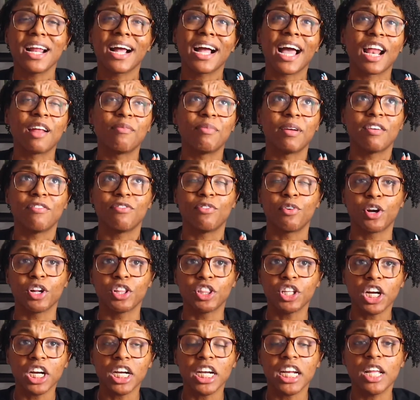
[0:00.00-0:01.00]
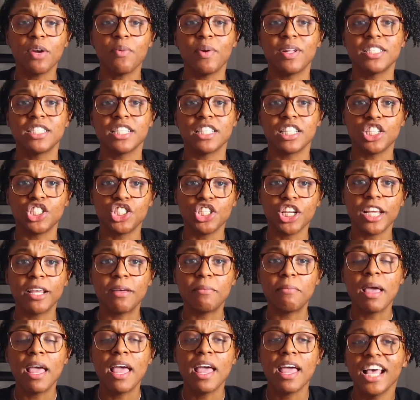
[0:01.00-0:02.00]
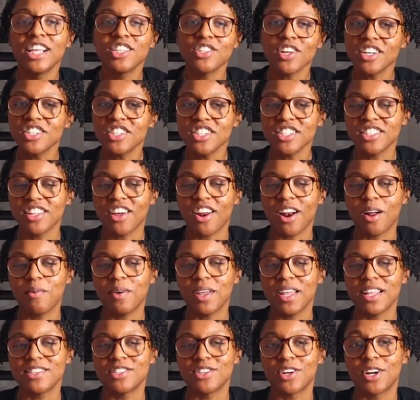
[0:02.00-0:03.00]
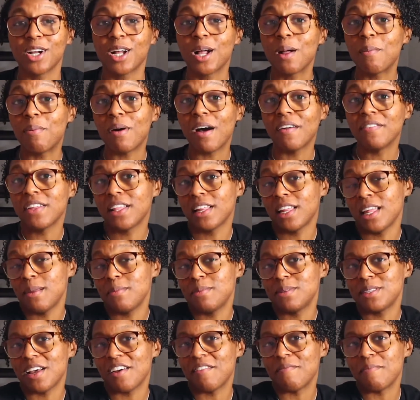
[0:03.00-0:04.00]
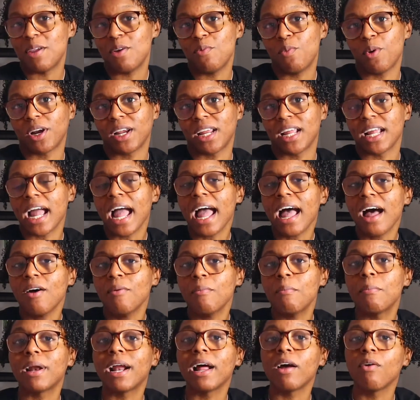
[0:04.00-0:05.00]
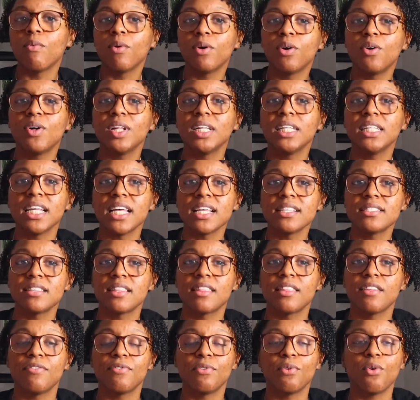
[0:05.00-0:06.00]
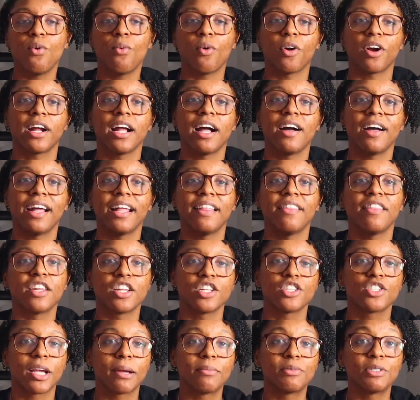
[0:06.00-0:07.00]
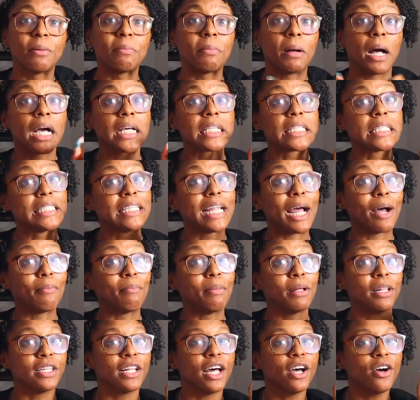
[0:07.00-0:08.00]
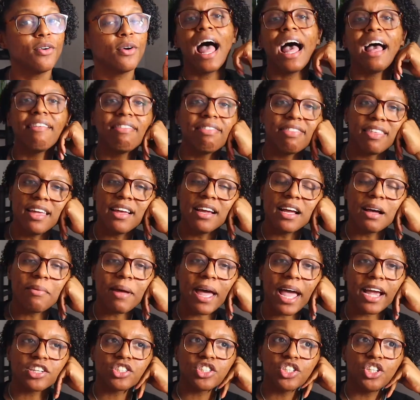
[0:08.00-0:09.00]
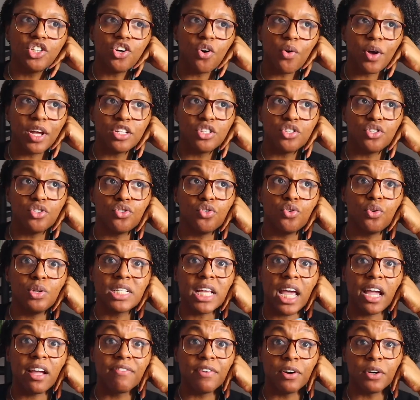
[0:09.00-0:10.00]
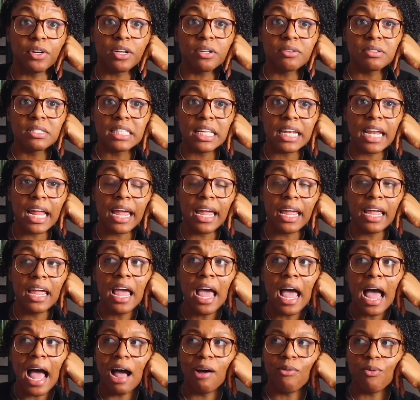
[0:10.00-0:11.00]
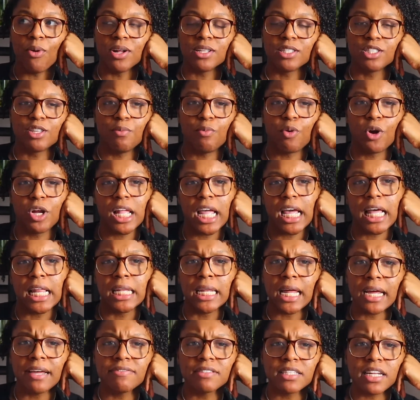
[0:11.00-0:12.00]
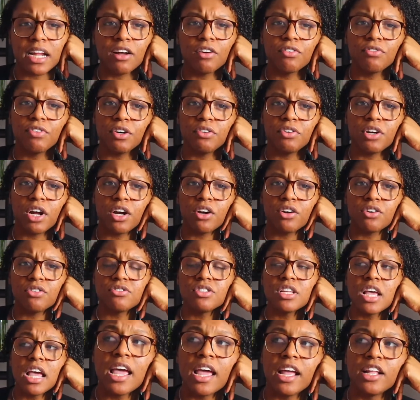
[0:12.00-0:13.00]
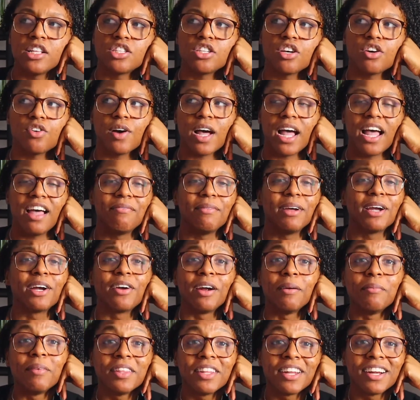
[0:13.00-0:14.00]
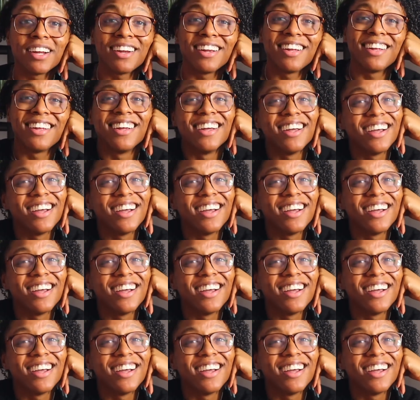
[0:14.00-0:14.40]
I got up at 4:30, went to the gym, and so I just thought I would insert a couple of the clips of me working out, but I will list the full workout in the description box down below. I think I'm actually going to take photos today. I want some more like lifestyle photos, and so I have my grandmother.